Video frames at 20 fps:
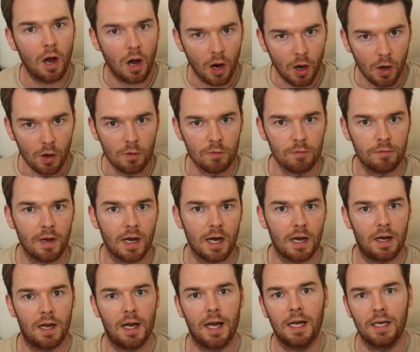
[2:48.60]

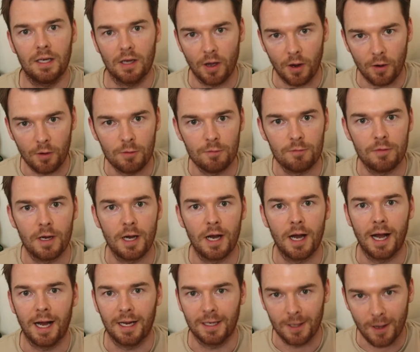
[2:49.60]
over and
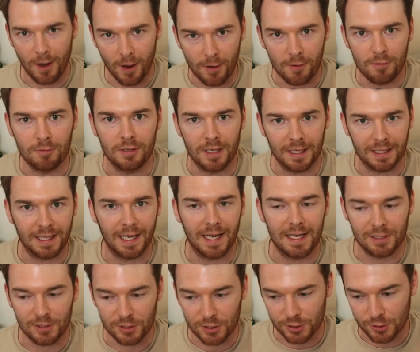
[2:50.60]
over and over
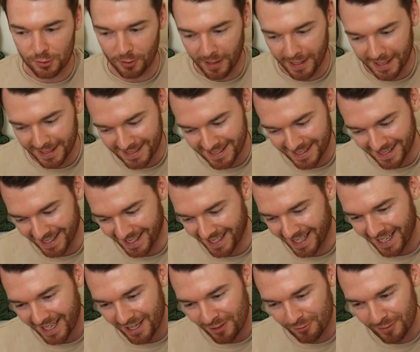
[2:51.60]
again, just trying to
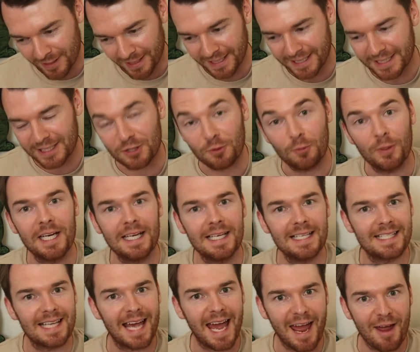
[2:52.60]
really
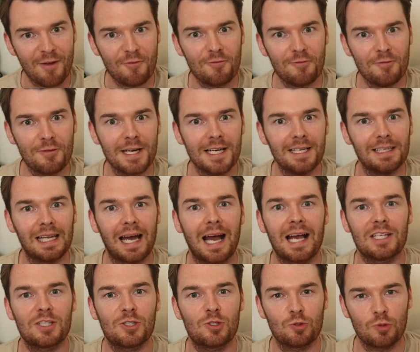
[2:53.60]
squeeze every
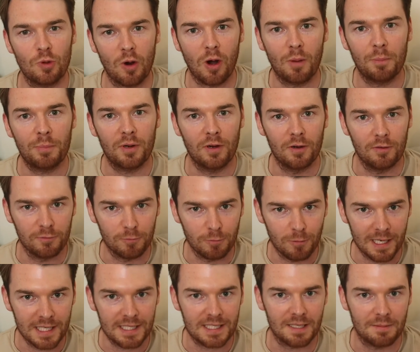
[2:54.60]
last drop of
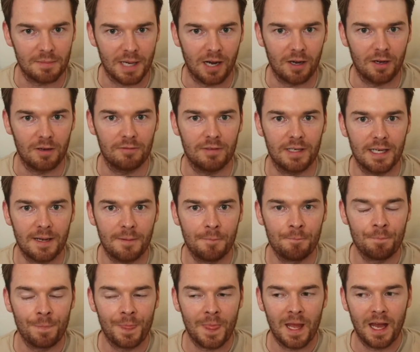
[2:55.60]
wisdom out of it.
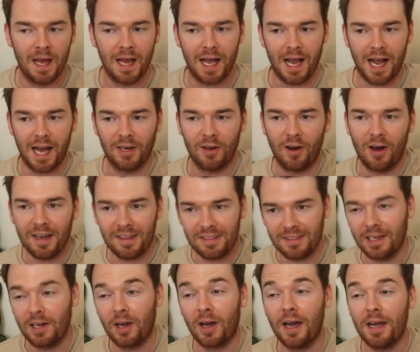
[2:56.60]
And I
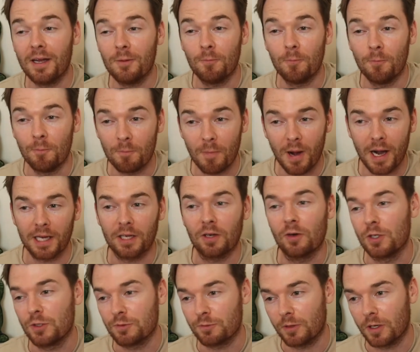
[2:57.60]
think I might
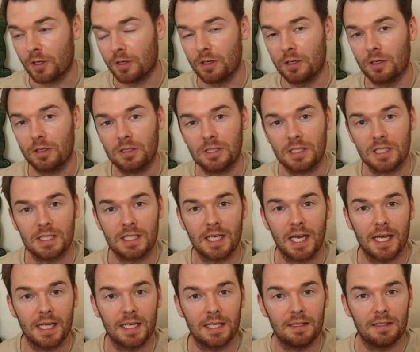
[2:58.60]
go as far to
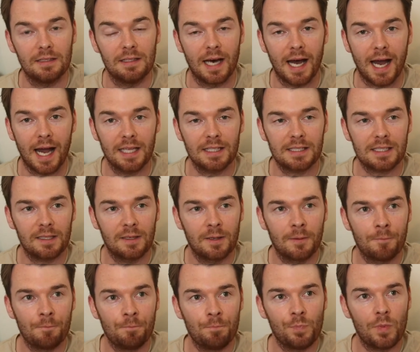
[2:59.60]
say that
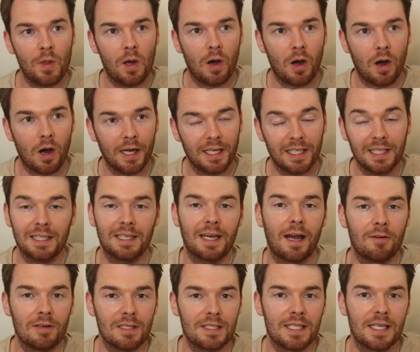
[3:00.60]
I can
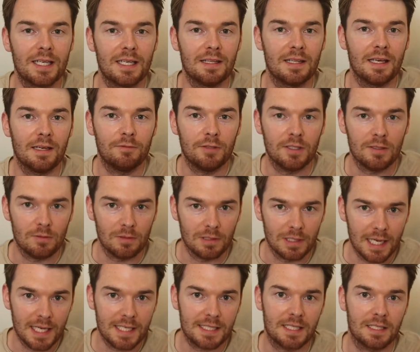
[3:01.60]
guarantee that if you
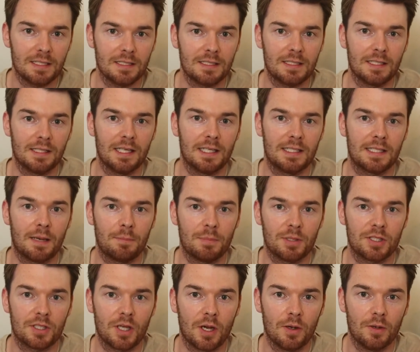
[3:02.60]
listen to this
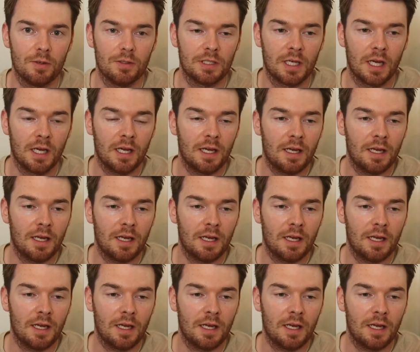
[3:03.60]
episode,